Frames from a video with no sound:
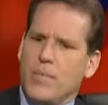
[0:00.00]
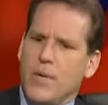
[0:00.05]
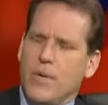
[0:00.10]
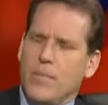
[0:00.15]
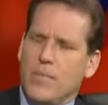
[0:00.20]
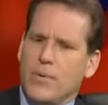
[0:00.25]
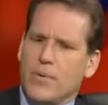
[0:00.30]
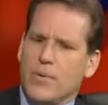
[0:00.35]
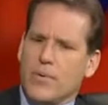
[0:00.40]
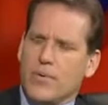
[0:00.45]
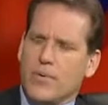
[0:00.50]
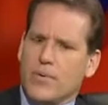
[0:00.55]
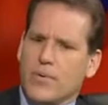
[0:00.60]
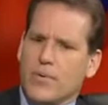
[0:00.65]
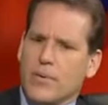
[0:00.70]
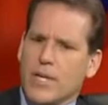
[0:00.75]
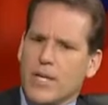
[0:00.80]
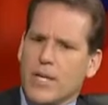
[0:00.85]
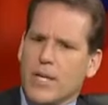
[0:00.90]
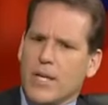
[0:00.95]
people
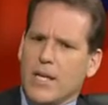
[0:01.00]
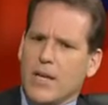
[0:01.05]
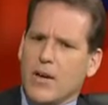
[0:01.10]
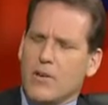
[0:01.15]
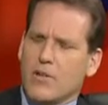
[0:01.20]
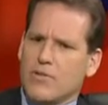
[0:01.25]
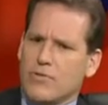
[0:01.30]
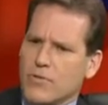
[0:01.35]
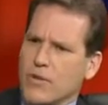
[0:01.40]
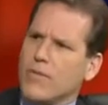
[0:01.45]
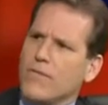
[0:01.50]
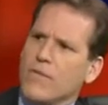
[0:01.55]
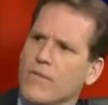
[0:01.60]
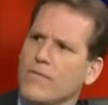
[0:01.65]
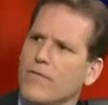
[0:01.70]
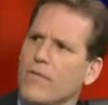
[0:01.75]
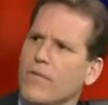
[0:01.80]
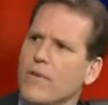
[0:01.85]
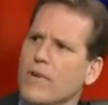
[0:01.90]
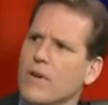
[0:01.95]
really are driven
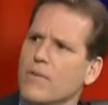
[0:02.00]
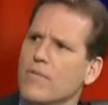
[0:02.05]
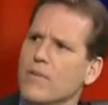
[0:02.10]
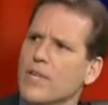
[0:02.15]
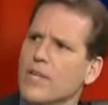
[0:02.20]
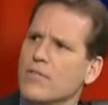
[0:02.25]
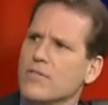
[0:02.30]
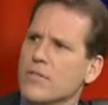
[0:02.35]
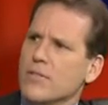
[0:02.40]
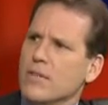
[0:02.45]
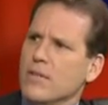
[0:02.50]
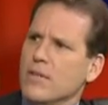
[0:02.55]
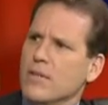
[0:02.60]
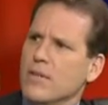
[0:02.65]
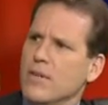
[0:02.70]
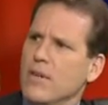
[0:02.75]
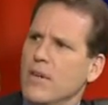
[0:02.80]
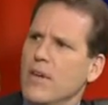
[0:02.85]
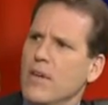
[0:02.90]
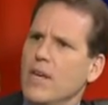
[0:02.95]
for a reason,
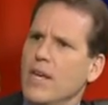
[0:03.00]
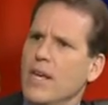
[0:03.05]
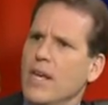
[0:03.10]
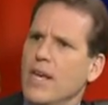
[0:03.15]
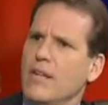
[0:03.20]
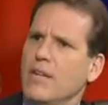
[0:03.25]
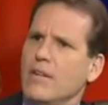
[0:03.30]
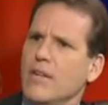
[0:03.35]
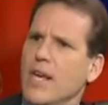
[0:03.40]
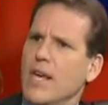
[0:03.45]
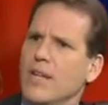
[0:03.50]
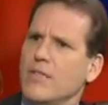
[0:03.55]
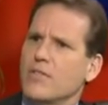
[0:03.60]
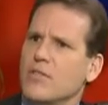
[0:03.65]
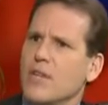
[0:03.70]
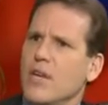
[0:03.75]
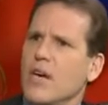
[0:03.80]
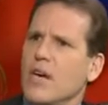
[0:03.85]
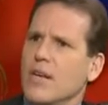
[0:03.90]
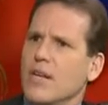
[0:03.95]
mm-hmm. and, and
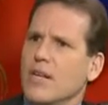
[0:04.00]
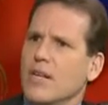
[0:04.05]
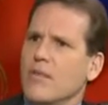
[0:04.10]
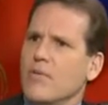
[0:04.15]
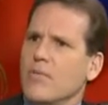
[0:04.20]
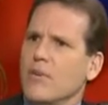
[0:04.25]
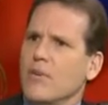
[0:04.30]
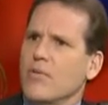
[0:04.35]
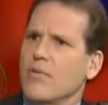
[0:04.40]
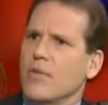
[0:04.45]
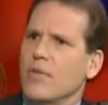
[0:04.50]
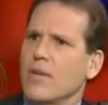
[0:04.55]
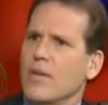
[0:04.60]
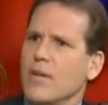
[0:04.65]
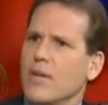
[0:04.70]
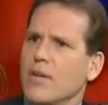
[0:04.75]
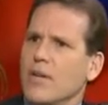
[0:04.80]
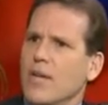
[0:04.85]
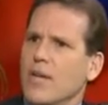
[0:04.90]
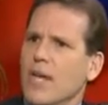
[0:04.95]
it's not a chemical
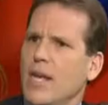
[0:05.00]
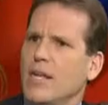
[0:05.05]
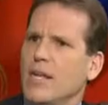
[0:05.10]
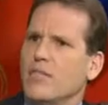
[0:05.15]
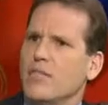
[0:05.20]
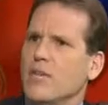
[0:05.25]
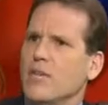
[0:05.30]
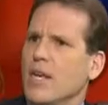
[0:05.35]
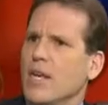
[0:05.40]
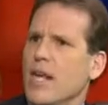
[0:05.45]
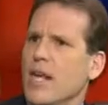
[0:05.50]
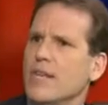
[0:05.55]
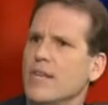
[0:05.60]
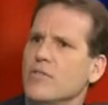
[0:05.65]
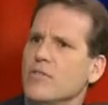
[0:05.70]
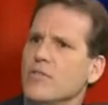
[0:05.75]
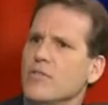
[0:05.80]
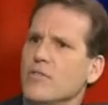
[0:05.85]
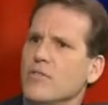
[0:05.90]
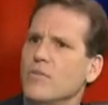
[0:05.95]
thing, and it's, it has
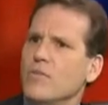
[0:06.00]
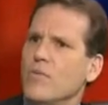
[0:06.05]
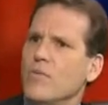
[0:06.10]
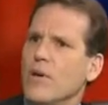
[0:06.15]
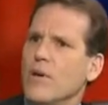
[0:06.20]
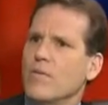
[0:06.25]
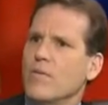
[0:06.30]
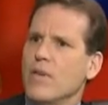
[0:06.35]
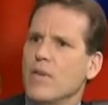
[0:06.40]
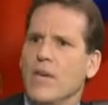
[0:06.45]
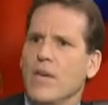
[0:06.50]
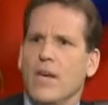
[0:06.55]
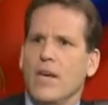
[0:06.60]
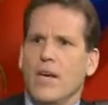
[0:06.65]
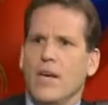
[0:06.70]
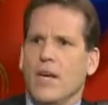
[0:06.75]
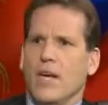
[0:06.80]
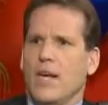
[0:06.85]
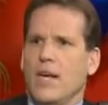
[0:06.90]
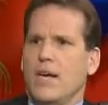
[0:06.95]
to do with.
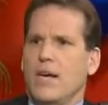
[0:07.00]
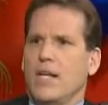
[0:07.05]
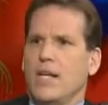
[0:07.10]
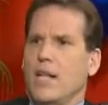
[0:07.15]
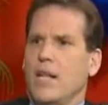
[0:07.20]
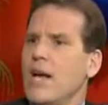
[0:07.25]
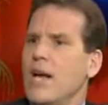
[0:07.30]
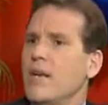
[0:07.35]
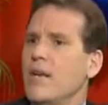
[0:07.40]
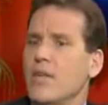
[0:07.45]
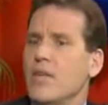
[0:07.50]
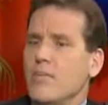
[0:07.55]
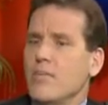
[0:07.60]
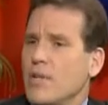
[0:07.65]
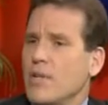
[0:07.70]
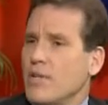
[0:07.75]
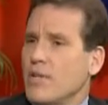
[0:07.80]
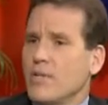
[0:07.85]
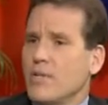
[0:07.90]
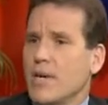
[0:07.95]
Uh, a lie they
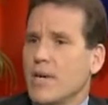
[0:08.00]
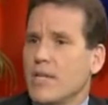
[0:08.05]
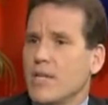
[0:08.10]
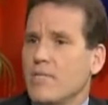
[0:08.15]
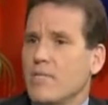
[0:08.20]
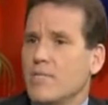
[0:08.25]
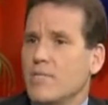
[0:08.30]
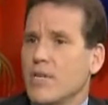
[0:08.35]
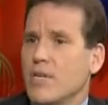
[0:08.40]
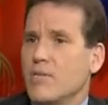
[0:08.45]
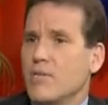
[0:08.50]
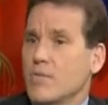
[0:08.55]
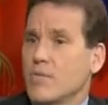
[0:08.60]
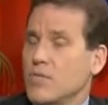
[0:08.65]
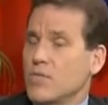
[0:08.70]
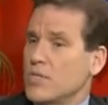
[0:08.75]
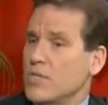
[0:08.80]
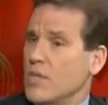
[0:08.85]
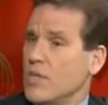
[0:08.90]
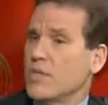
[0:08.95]
believed about themselves,
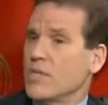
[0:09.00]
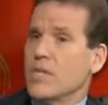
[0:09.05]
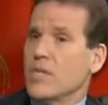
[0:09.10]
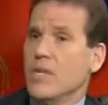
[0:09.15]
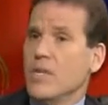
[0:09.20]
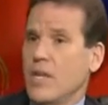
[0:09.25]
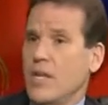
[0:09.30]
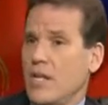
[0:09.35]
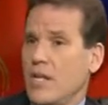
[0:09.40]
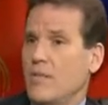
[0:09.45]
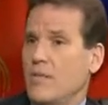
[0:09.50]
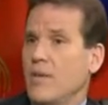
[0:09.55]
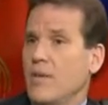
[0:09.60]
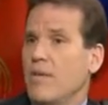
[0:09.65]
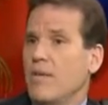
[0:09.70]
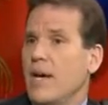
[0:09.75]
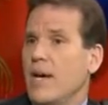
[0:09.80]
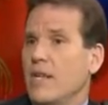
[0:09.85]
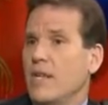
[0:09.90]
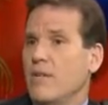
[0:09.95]
which is another key element
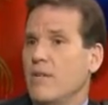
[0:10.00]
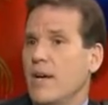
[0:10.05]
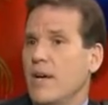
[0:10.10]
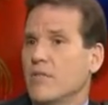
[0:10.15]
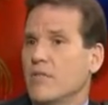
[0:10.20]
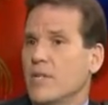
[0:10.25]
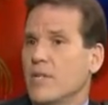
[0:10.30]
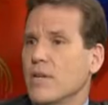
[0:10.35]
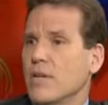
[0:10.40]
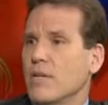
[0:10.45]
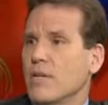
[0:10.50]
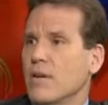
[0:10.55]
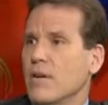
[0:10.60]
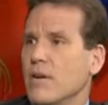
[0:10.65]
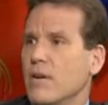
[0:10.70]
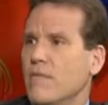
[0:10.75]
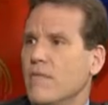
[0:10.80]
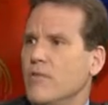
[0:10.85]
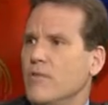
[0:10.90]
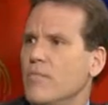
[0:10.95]
of how do you actually get
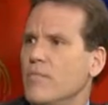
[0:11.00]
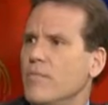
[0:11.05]
there. So it's you, a